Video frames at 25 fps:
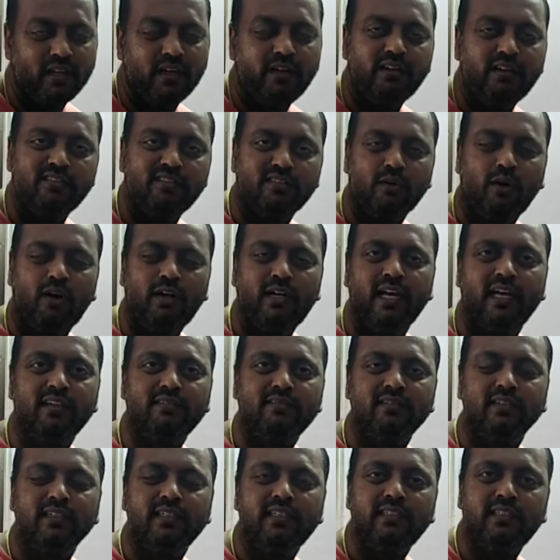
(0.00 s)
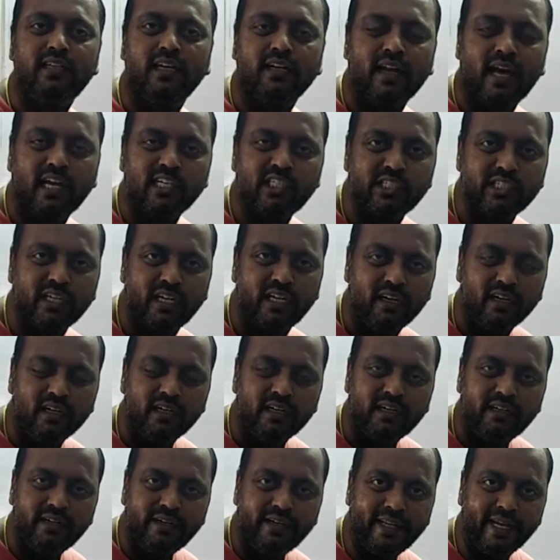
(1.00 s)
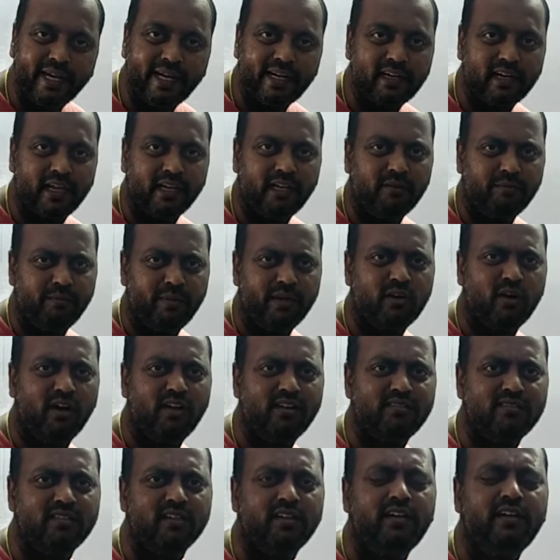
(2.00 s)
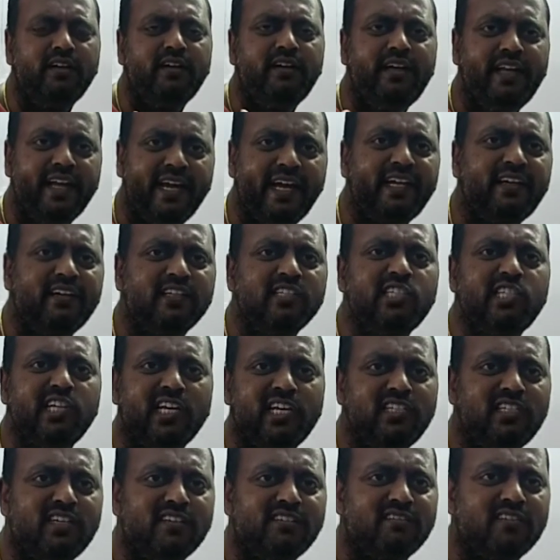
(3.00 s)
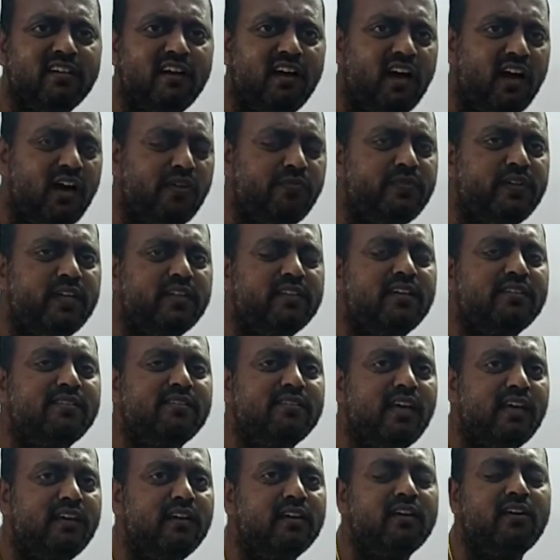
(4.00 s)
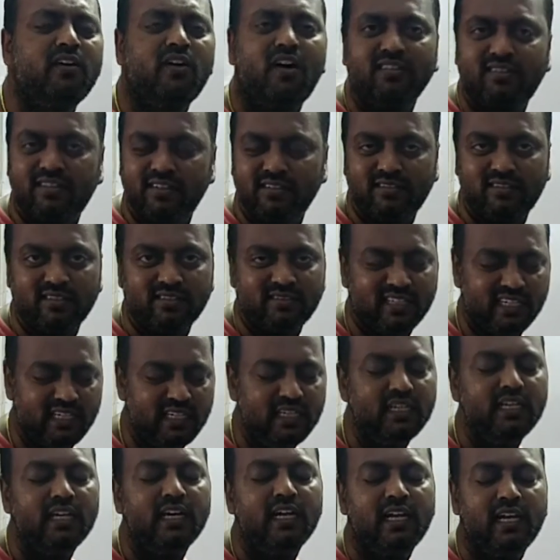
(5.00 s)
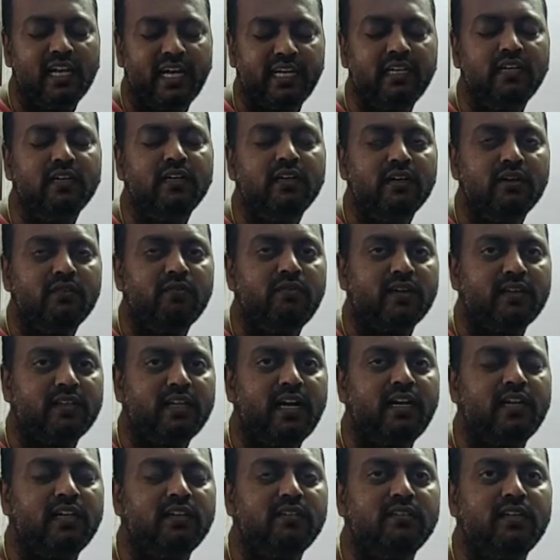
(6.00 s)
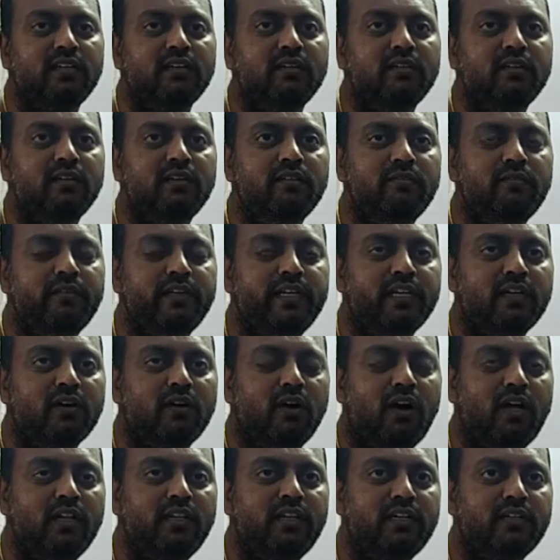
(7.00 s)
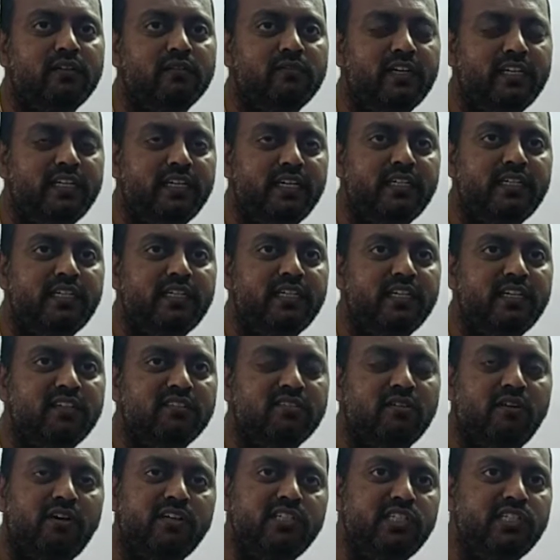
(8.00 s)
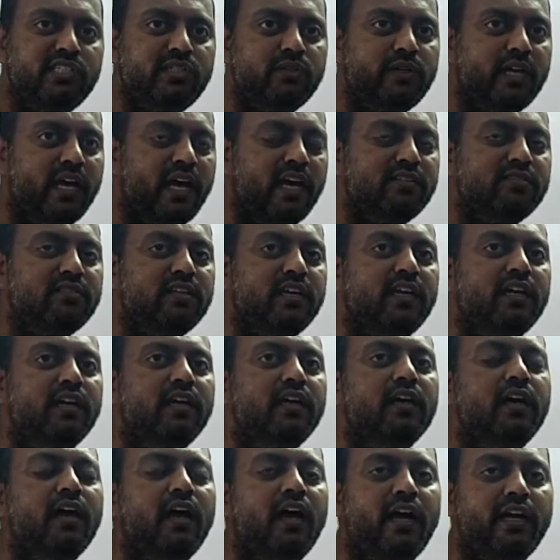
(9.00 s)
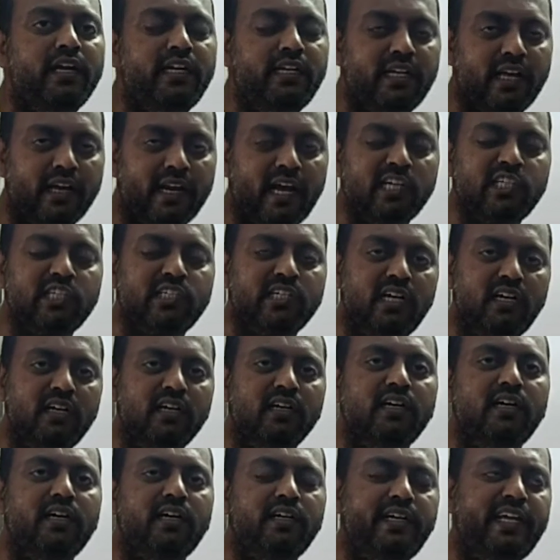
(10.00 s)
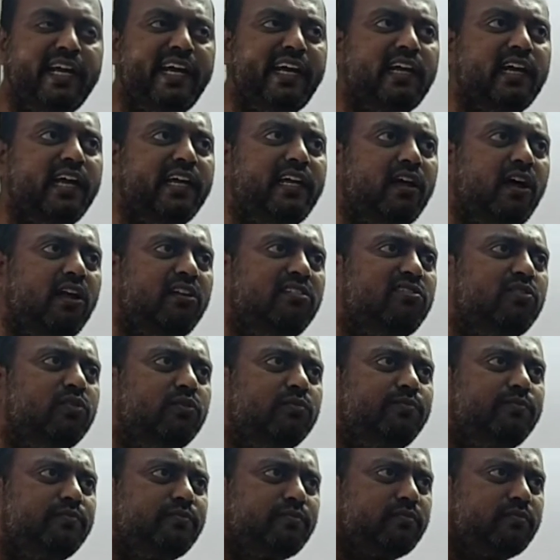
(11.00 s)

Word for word: It is called as international date line because date changes after the sun crosses this uh, line. For that reason, we call that 180 degrees longitude as a uh, international date line also